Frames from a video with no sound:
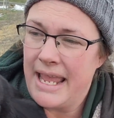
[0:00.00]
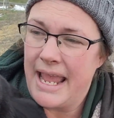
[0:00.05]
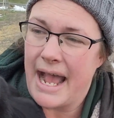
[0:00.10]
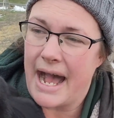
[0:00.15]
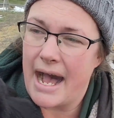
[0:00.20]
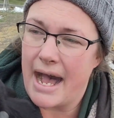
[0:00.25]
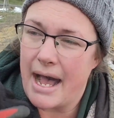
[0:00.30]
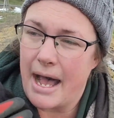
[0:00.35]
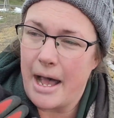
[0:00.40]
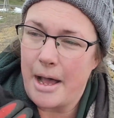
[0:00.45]

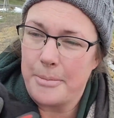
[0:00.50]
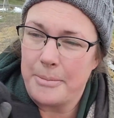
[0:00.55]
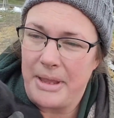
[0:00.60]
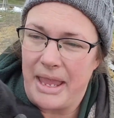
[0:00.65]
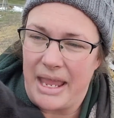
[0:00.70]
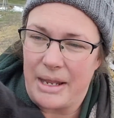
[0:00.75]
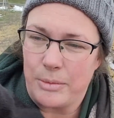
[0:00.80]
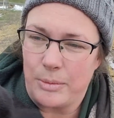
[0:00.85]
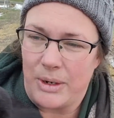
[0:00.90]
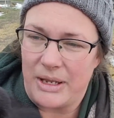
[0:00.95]

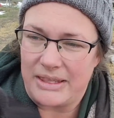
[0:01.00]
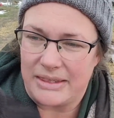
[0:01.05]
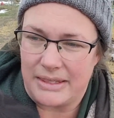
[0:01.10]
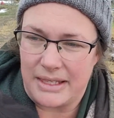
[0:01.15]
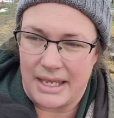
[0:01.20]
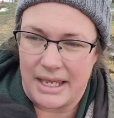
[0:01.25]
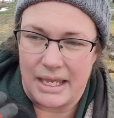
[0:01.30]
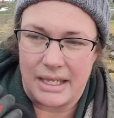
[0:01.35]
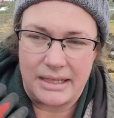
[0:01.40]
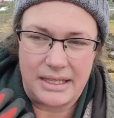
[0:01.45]
And with
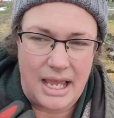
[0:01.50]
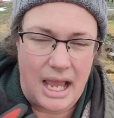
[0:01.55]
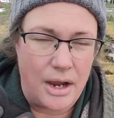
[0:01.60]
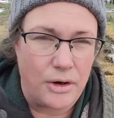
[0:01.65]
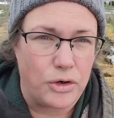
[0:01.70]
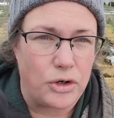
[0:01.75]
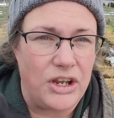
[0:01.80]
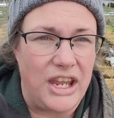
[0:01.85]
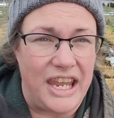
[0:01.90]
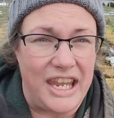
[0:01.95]

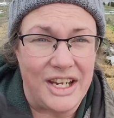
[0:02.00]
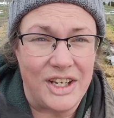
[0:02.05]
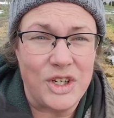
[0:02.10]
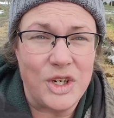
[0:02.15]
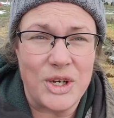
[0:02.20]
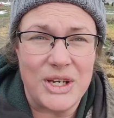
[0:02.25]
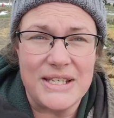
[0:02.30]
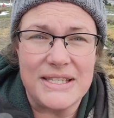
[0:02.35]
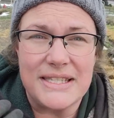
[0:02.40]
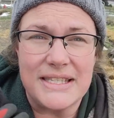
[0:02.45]
the
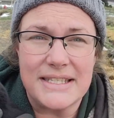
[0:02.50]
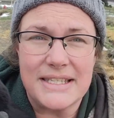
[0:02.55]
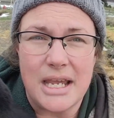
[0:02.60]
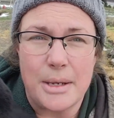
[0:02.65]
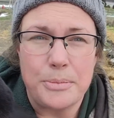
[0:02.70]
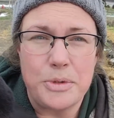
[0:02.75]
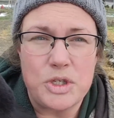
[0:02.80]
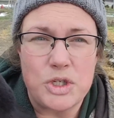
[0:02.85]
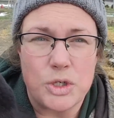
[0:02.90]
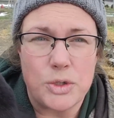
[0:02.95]
increase in
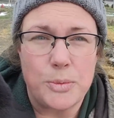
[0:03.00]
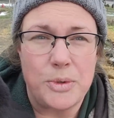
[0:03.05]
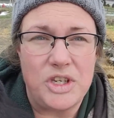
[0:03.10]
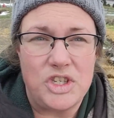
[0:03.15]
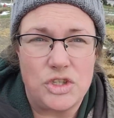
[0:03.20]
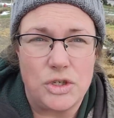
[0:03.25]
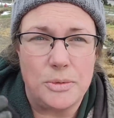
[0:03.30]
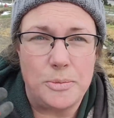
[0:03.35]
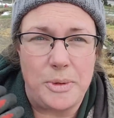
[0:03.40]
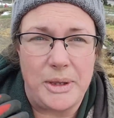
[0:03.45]
temperature, we
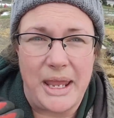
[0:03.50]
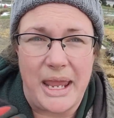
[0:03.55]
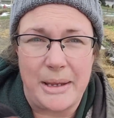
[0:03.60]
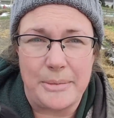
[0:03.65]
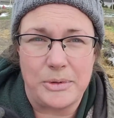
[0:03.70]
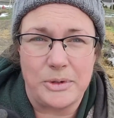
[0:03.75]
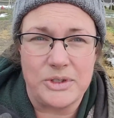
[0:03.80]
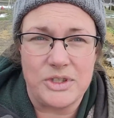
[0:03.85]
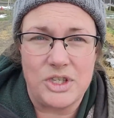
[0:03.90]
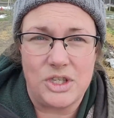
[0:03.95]
should be
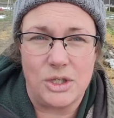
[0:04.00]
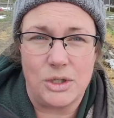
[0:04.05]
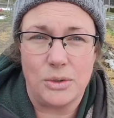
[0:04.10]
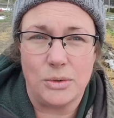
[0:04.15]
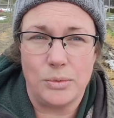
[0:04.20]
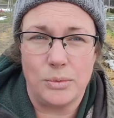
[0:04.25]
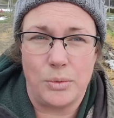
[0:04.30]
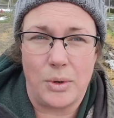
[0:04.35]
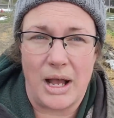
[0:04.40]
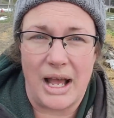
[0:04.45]
able
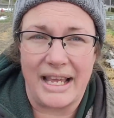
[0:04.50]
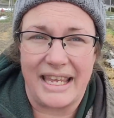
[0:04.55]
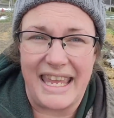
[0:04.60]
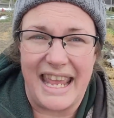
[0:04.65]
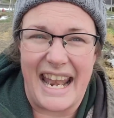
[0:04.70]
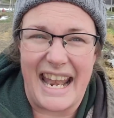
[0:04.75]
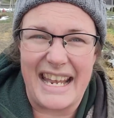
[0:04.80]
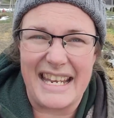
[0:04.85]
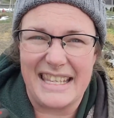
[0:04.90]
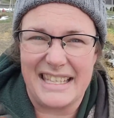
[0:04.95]
to
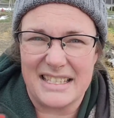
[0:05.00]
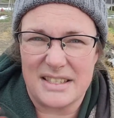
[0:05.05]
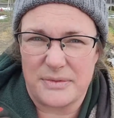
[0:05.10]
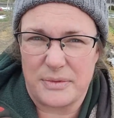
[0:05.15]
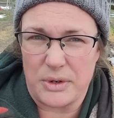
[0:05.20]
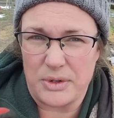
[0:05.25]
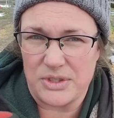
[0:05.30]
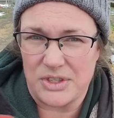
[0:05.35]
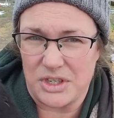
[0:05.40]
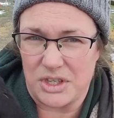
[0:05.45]
get anything that's
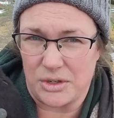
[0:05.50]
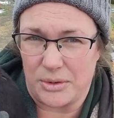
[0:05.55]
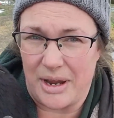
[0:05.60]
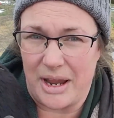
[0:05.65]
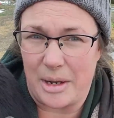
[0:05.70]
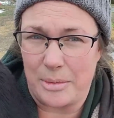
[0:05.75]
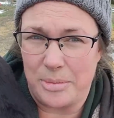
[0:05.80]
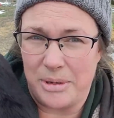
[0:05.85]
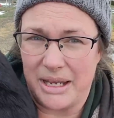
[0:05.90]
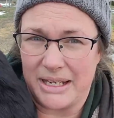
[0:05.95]
frozen to the
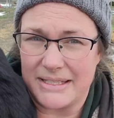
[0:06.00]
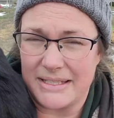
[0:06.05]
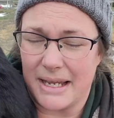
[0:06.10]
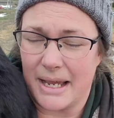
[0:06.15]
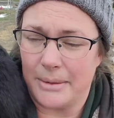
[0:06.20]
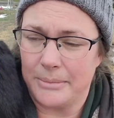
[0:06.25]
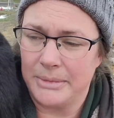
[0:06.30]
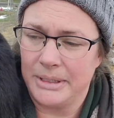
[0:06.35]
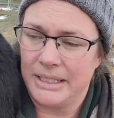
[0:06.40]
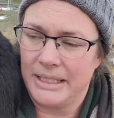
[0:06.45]
ground picked up,